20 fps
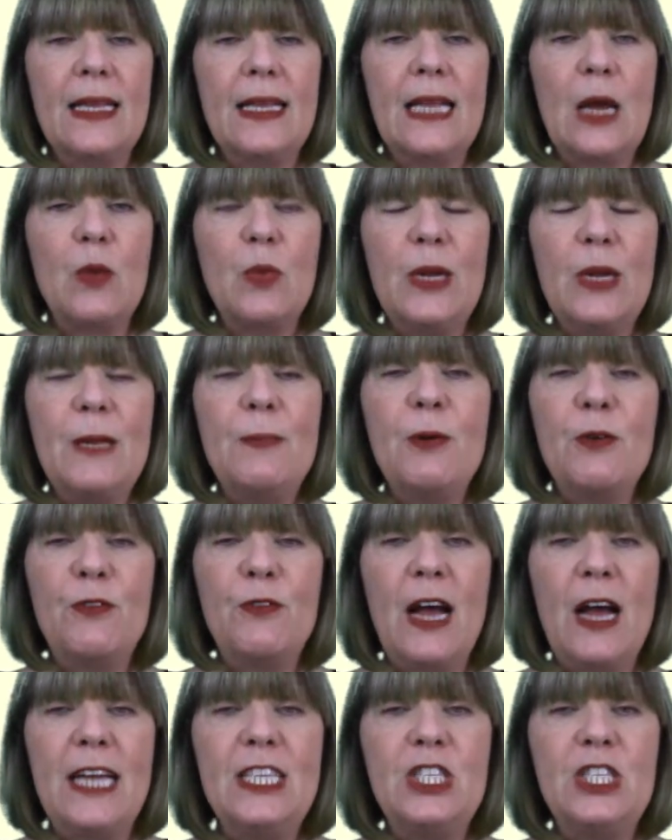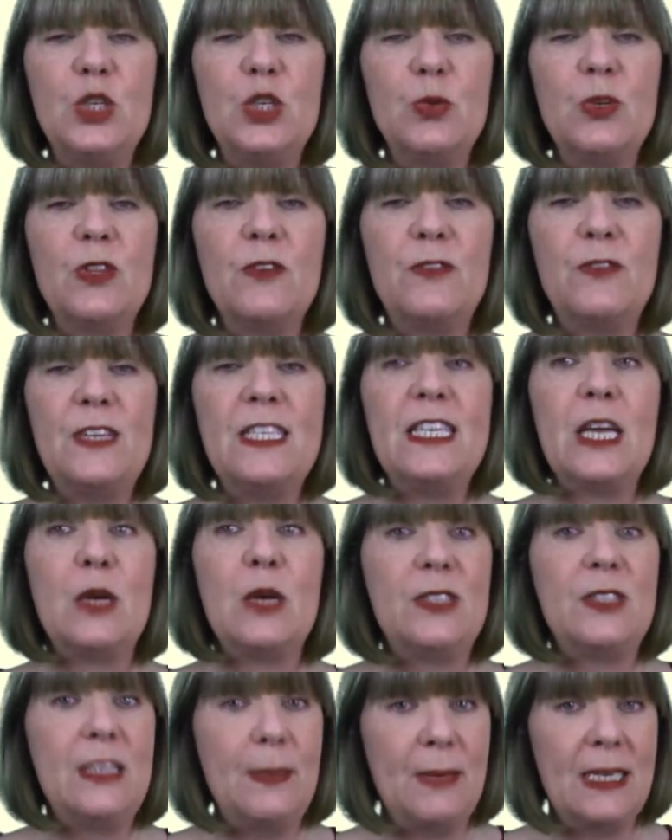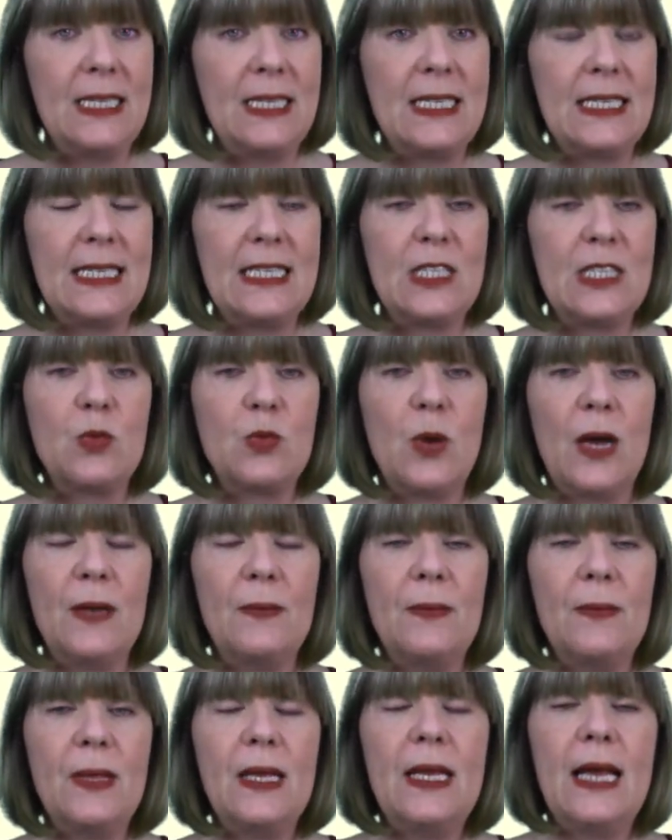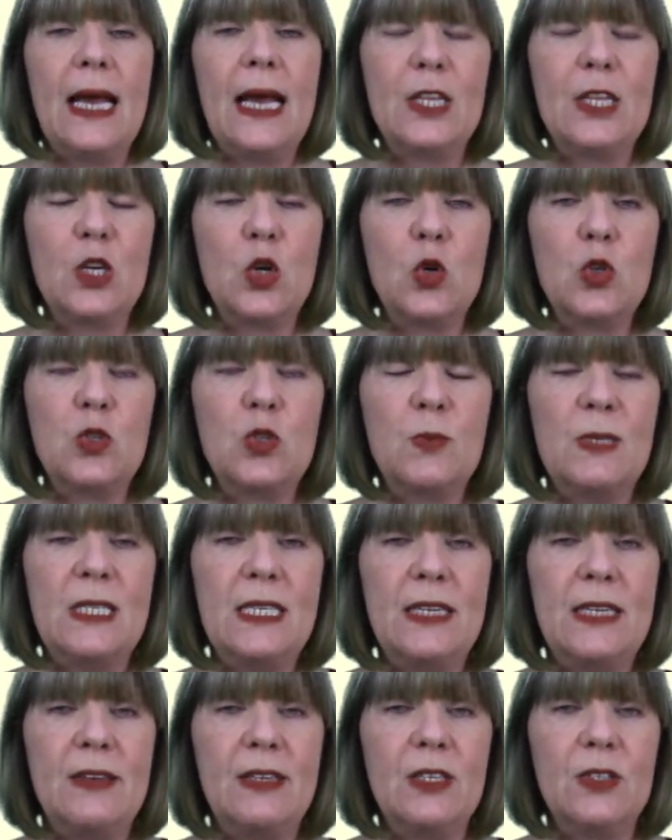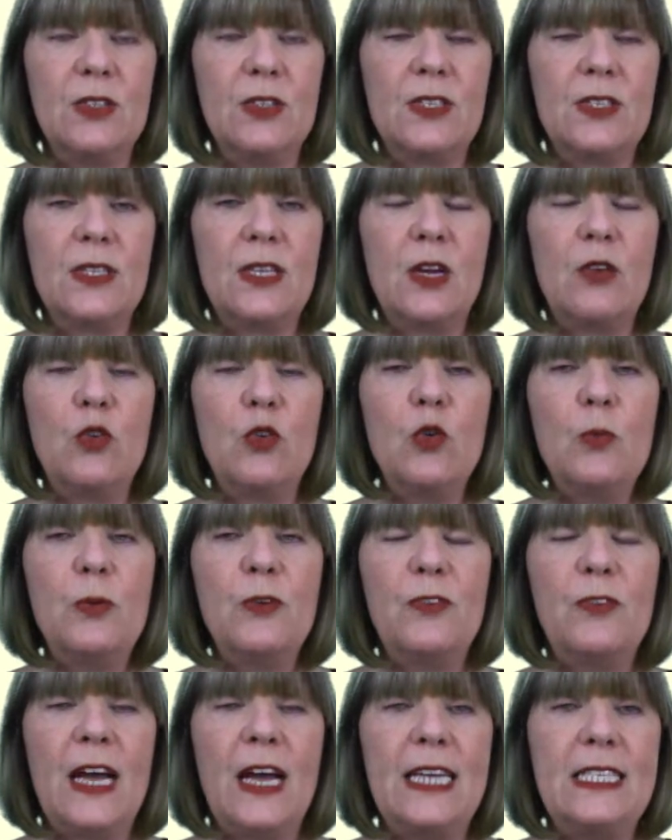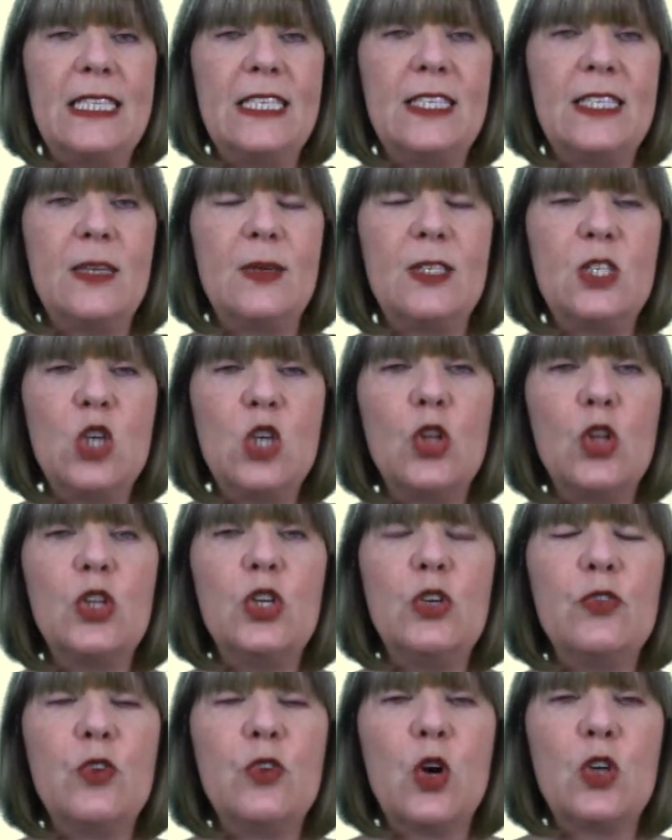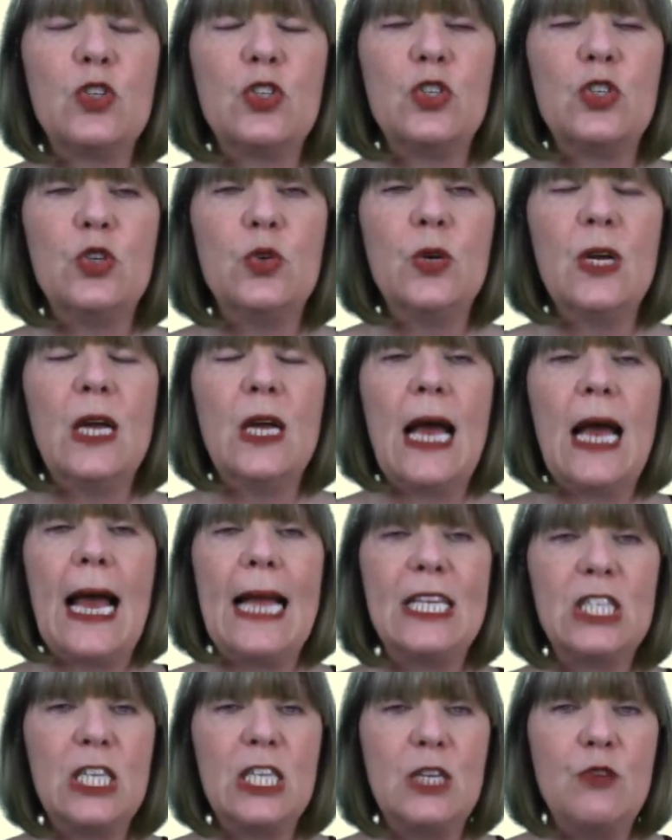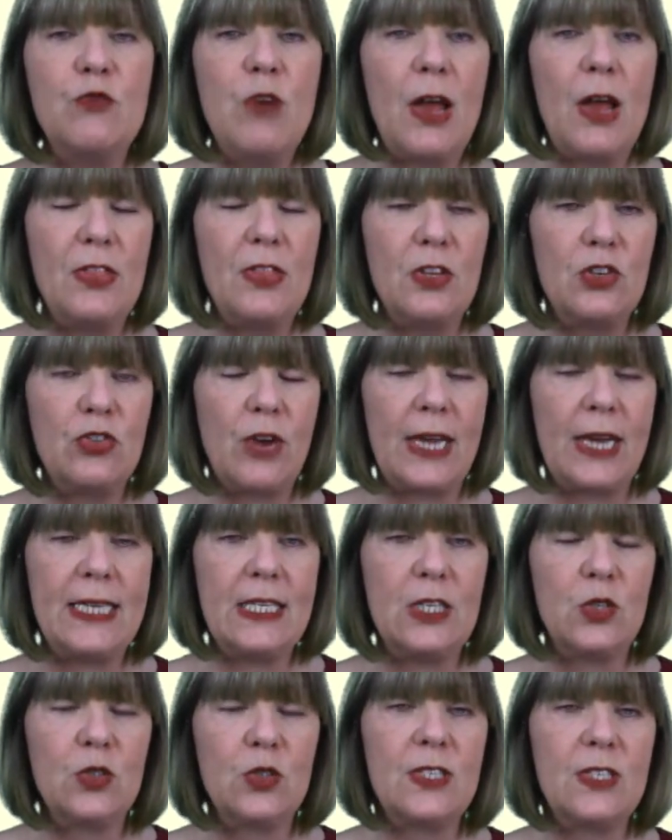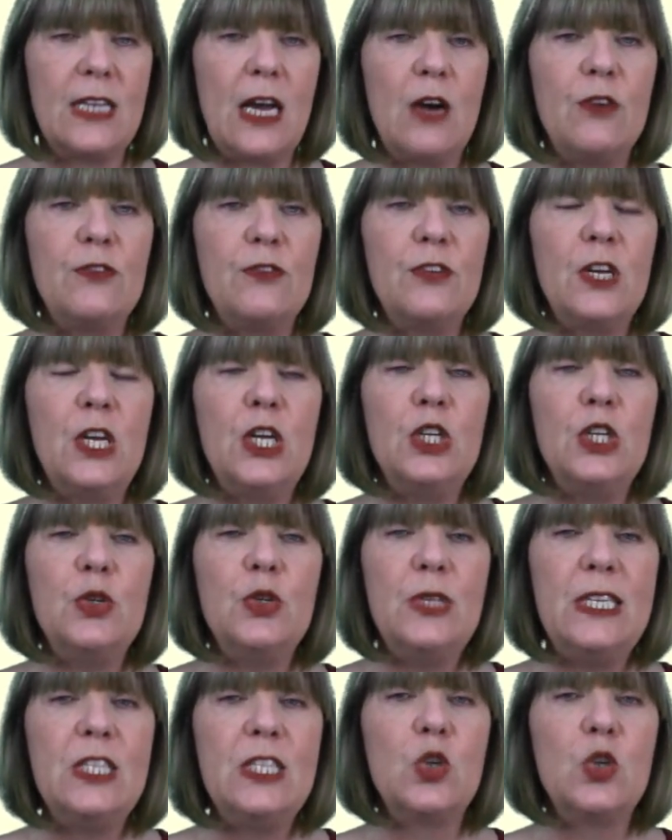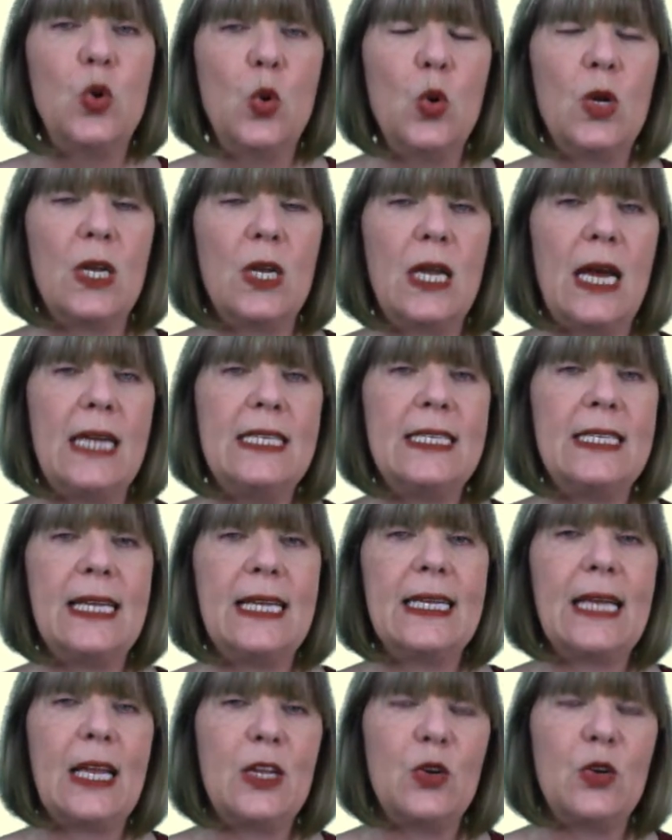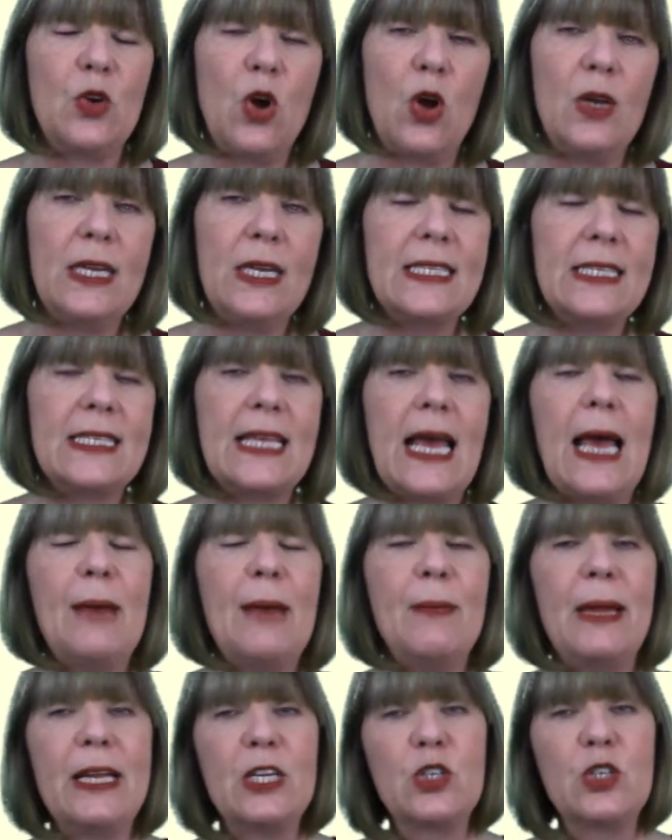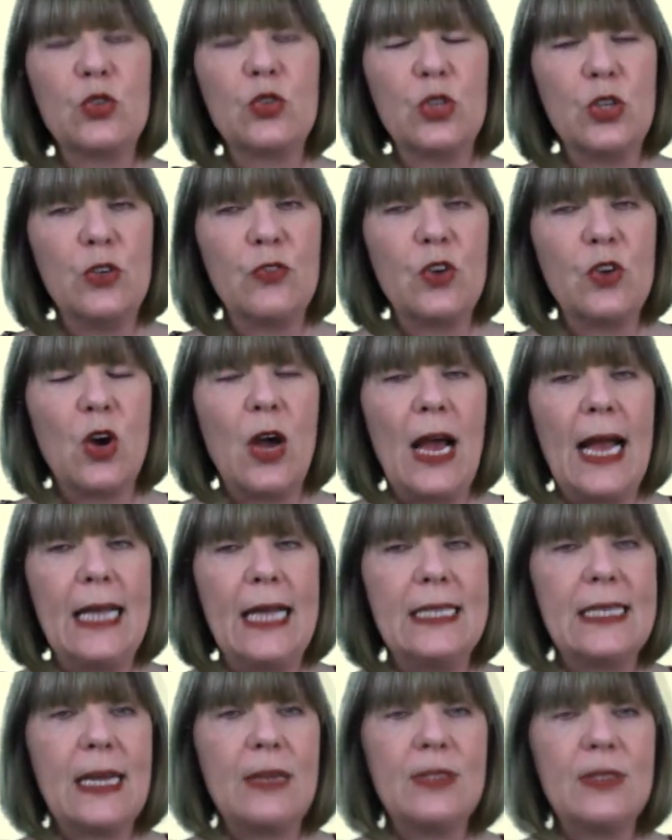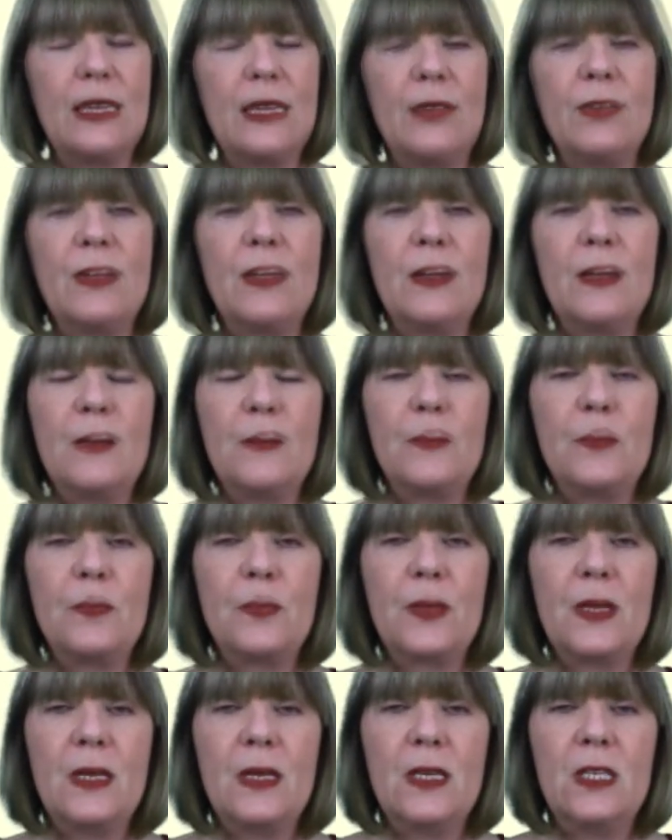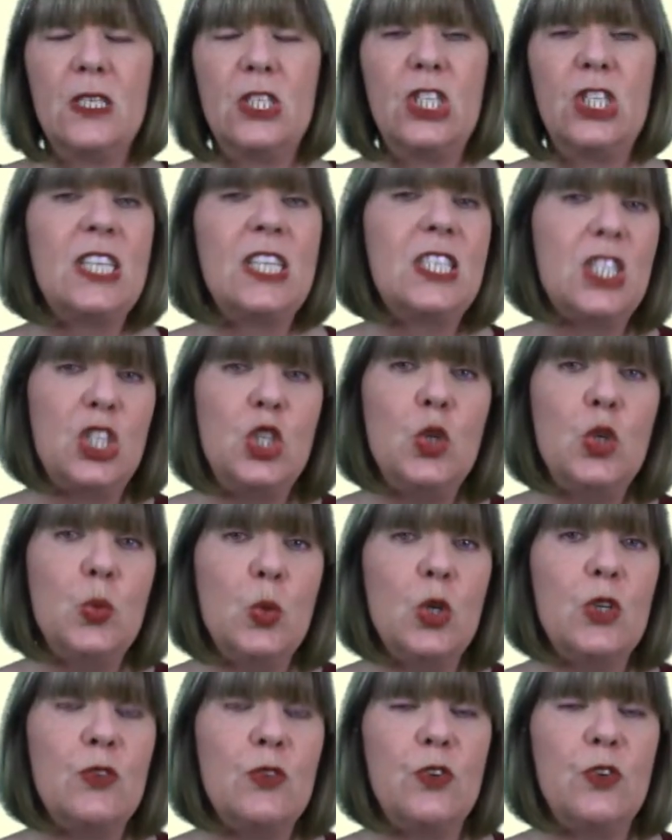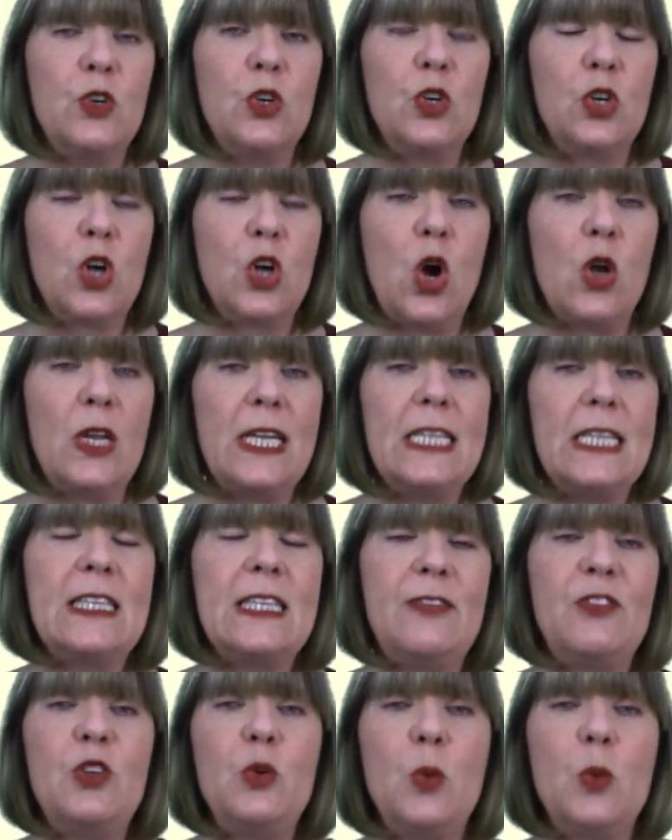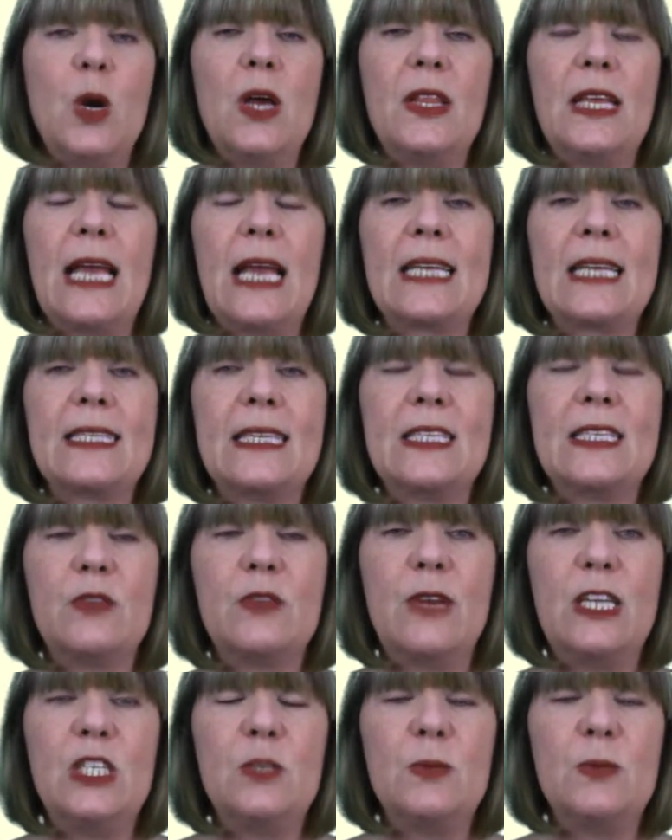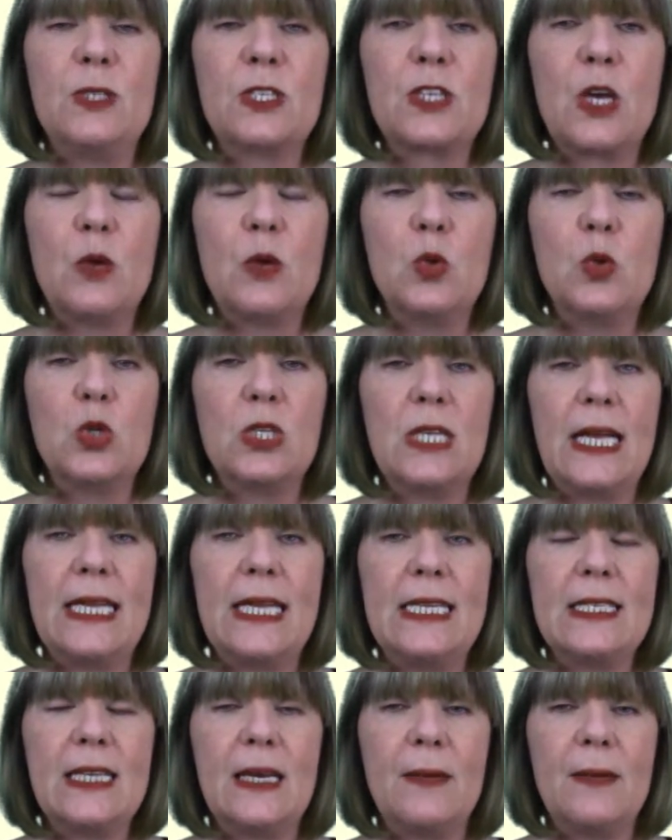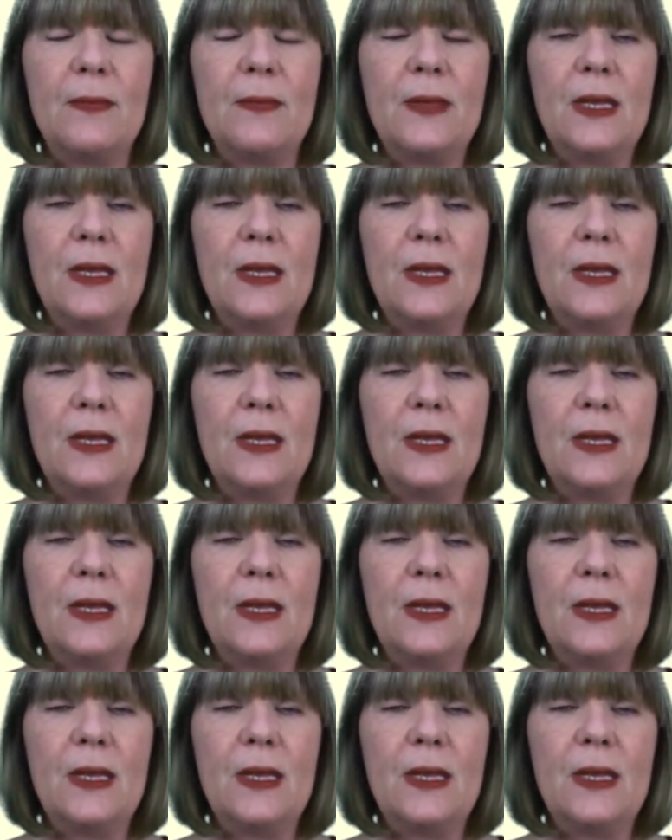Now, we provide you with a video similar to this one and the course materials. They're all provided, so it's not that you've got to actually run the training yourself. You need to organise it, get your colleagues there, make sure that you've got handouts and everything for them, just as you would for colleagues if you were the Access Arrangements coordinator.